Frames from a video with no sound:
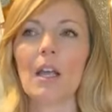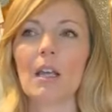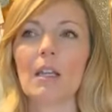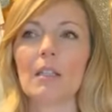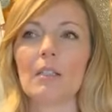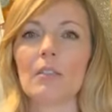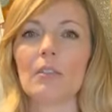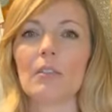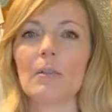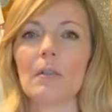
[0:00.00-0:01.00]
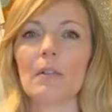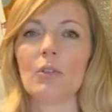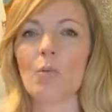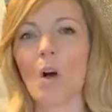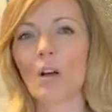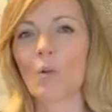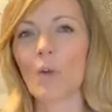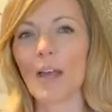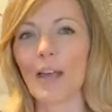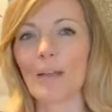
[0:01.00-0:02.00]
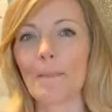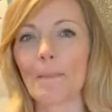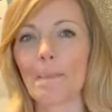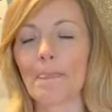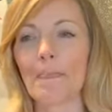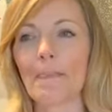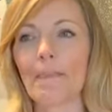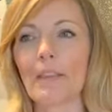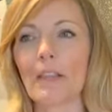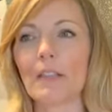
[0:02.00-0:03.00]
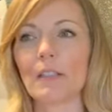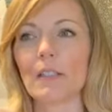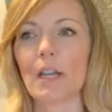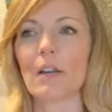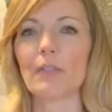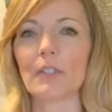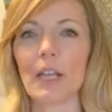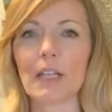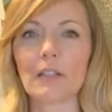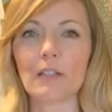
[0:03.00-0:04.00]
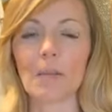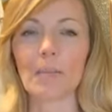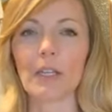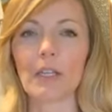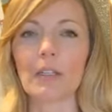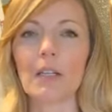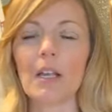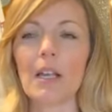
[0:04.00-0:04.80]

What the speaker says: And you walk away instead of saying something.